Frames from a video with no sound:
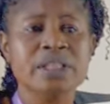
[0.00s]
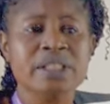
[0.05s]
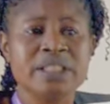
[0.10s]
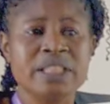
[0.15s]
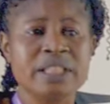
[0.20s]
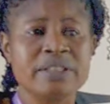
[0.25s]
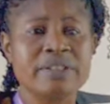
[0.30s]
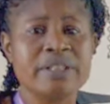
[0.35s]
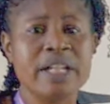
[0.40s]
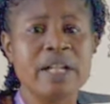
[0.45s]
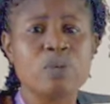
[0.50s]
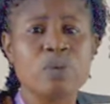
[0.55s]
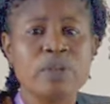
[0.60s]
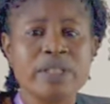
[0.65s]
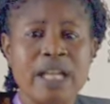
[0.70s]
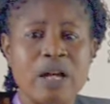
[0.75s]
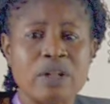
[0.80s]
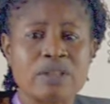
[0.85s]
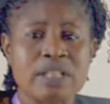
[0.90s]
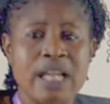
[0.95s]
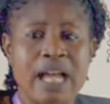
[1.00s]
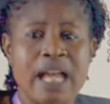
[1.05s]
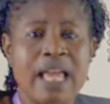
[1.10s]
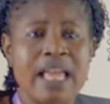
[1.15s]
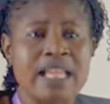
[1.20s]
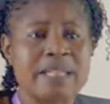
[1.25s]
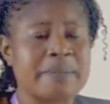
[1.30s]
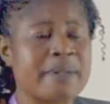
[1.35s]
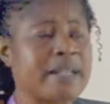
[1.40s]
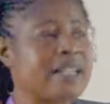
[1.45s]
the rail without
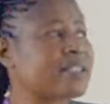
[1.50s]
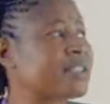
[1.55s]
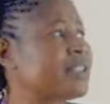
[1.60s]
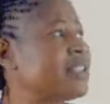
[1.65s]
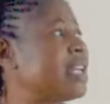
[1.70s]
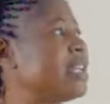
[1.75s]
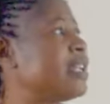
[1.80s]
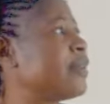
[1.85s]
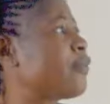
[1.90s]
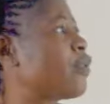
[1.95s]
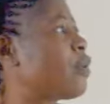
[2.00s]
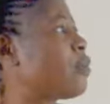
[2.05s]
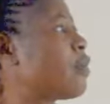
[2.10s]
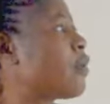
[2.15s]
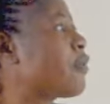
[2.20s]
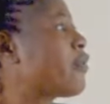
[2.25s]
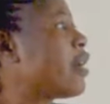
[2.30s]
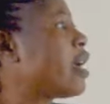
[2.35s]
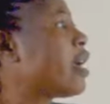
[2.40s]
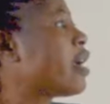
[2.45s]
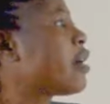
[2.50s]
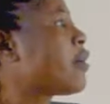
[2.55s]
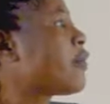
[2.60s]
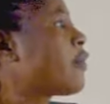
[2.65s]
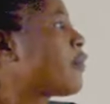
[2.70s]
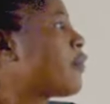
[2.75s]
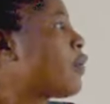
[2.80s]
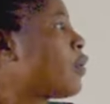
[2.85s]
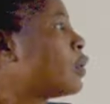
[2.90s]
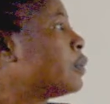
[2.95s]
experiencing any form of
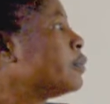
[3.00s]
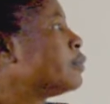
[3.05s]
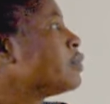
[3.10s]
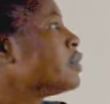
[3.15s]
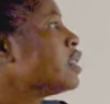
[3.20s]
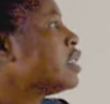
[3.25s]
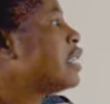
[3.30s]
fall.